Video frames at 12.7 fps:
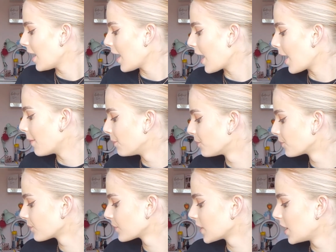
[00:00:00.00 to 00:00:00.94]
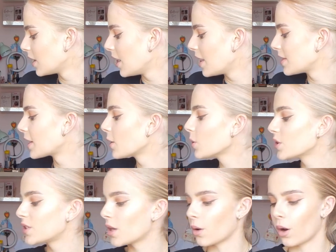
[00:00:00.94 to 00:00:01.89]
Then I
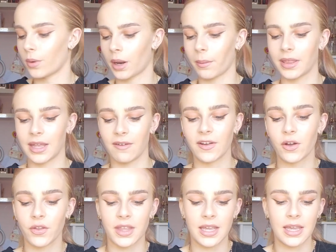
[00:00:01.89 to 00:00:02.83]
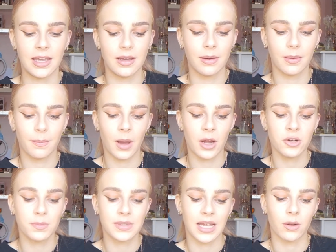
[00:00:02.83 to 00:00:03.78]
also got, when I went there, I got the
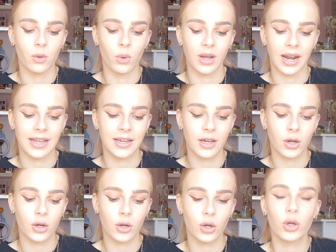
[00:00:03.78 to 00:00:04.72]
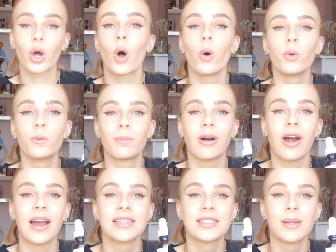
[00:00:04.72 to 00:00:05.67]
100% organic cold
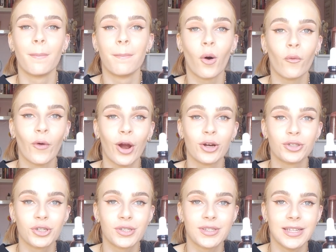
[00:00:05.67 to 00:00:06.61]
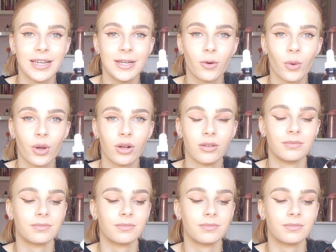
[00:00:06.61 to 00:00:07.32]
pressed borage seed oil,